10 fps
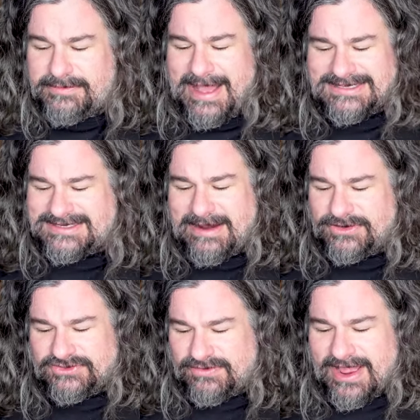
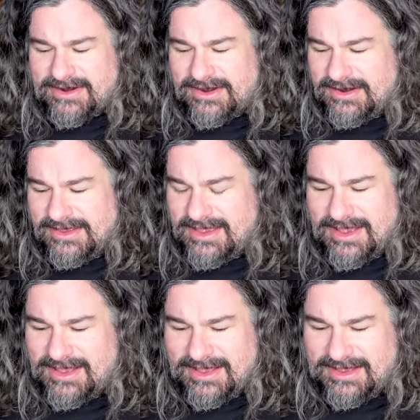Backstabbers record
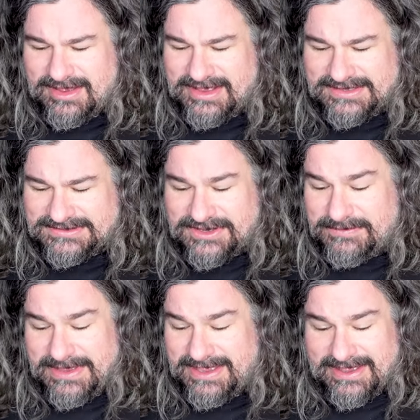is
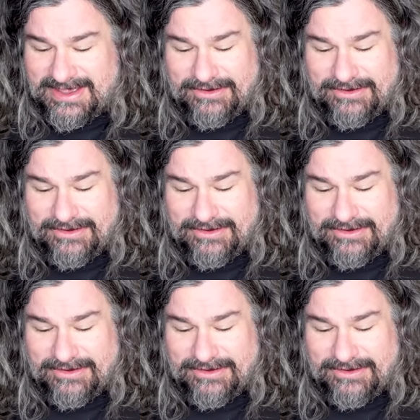going to be